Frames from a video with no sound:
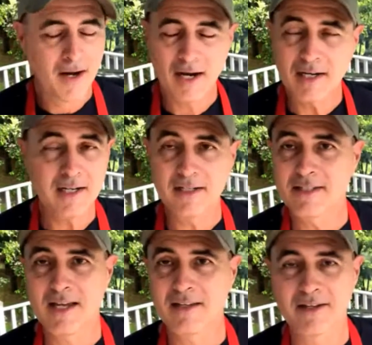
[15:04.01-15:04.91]
I'm going to
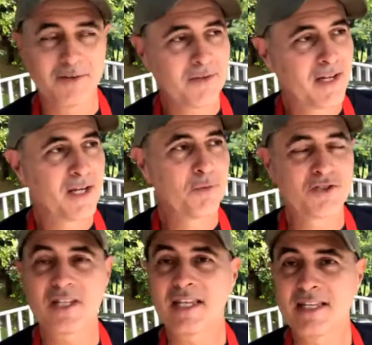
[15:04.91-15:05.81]
tell you, it
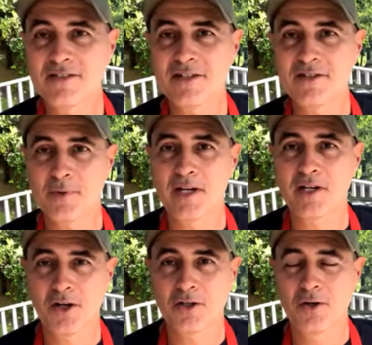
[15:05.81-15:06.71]
was the easiest way to
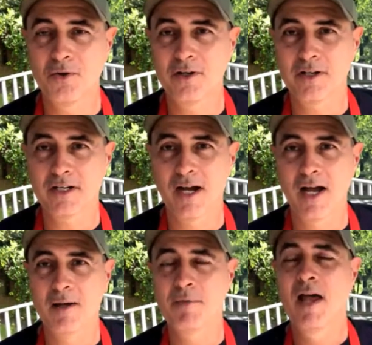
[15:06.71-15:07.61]
cook corn on the
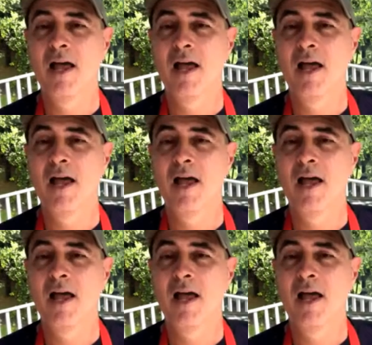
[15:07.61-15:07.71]
cob.